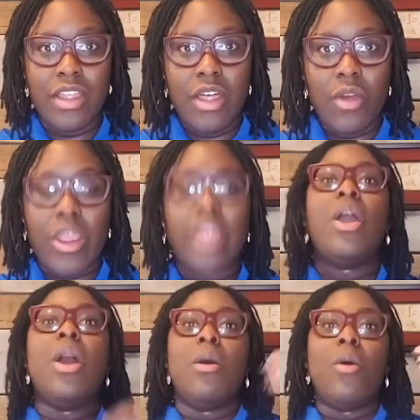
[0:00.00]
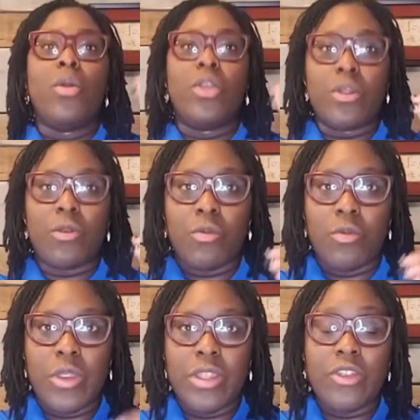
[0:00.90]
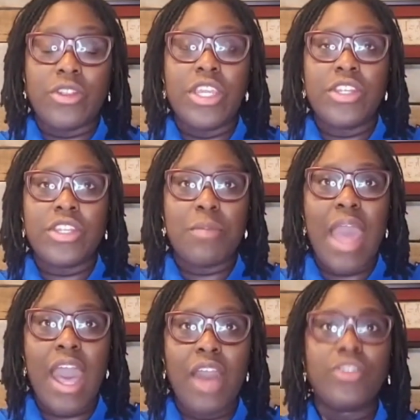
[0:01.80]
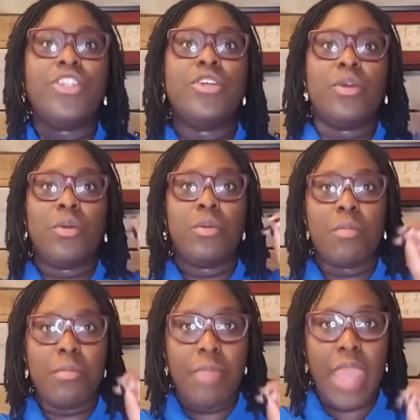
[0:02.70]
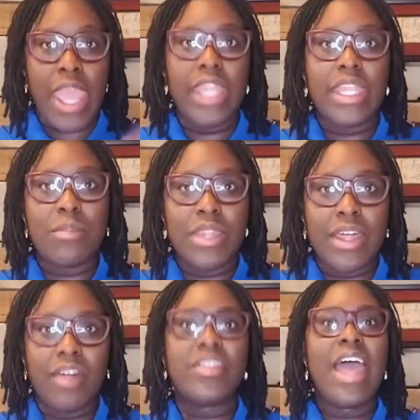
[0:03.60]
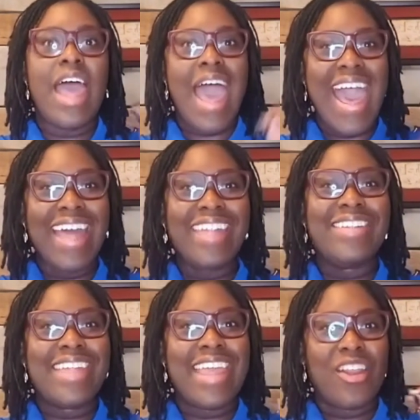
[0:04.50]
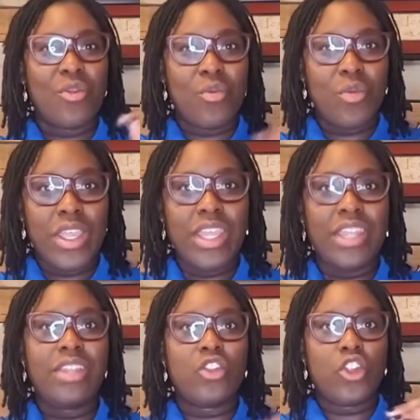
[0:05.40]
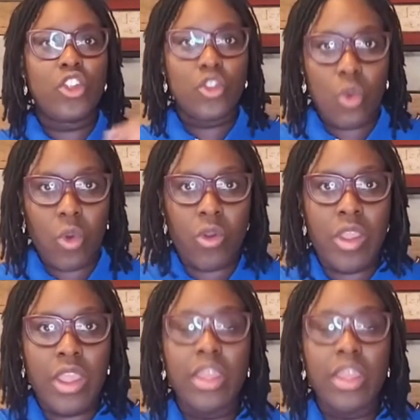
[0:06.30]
right? You're teaching them how to pace themselves as they are reading the story